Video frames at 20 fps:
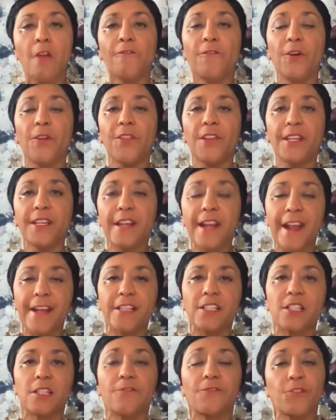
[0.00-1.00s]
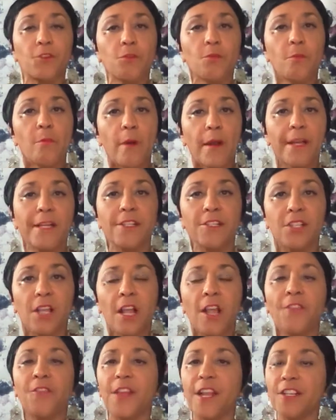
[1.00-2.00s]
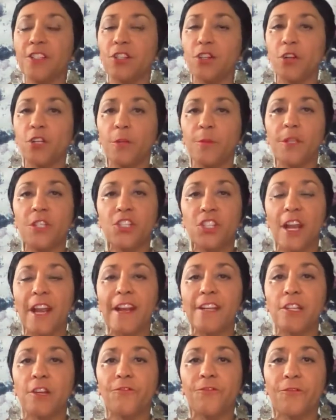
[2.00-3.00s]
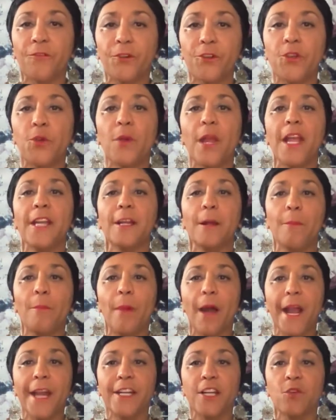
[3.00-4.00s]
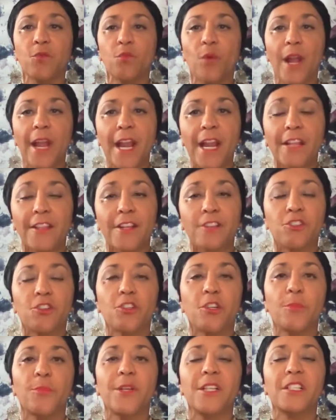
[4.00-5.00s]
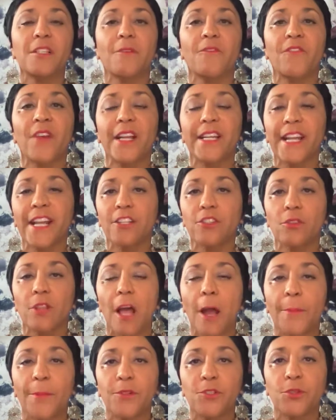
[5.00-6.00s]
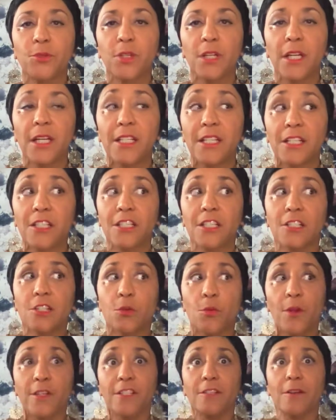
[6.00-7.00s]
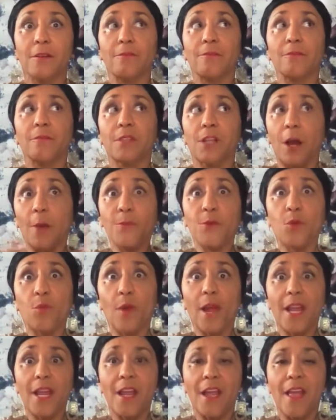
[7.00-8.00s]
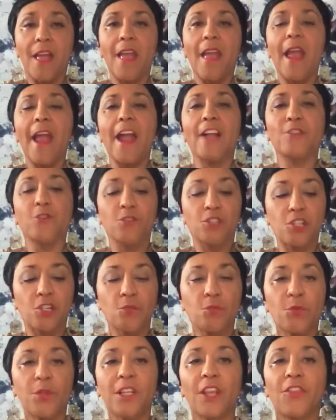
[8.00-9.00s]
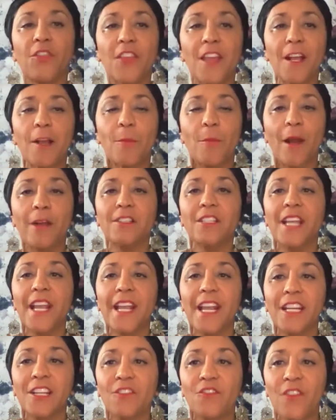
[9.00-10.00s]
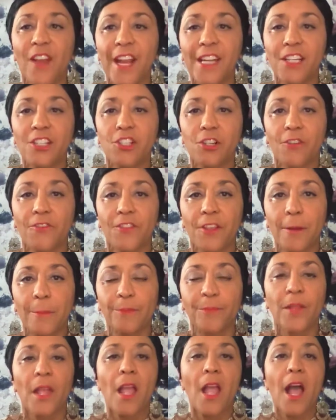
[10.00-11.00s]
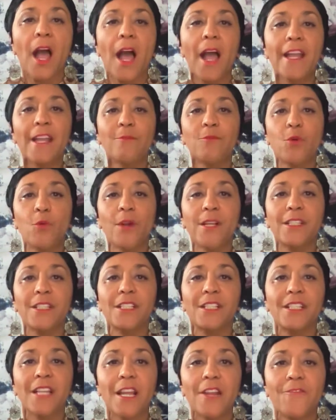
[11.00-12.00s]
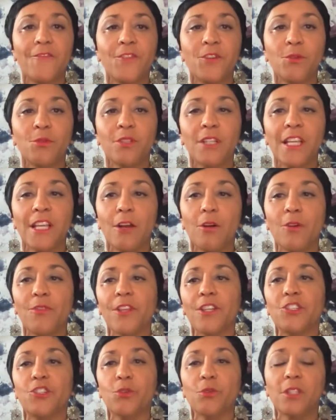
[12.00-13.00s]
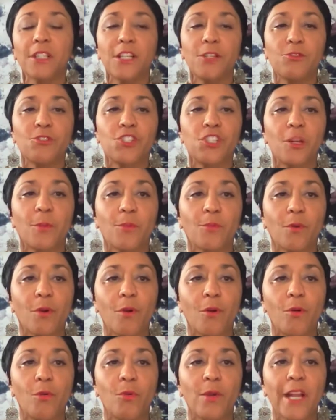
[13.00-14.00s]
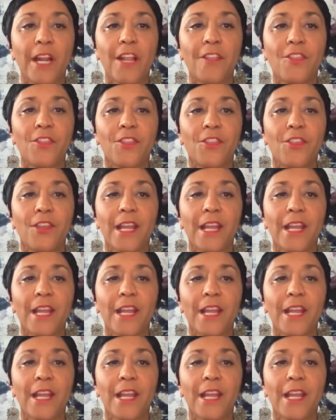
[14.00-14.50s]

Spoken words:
for the next few months. Things are going to be changing for you in a mighty way, and there's going to be some financial opportunities that's just going to come your way, and you should really think about taking advantage of them. I am going to say for you, Leo, that your leadership role in